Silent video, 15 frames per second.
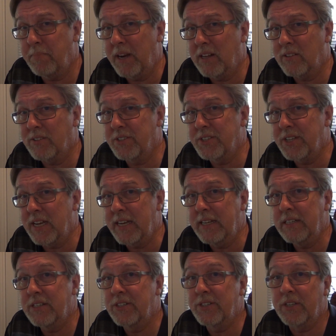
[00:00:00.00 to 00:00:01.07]
pal
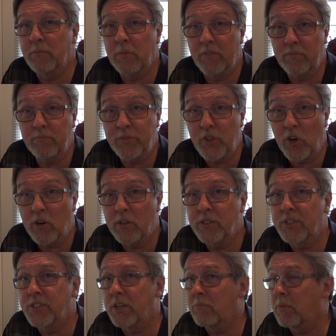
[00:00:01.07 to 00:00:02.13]
sites, some of them
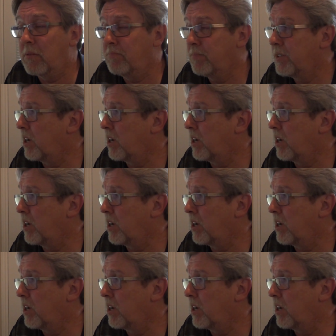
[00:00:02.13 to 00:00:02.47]
charge, some of them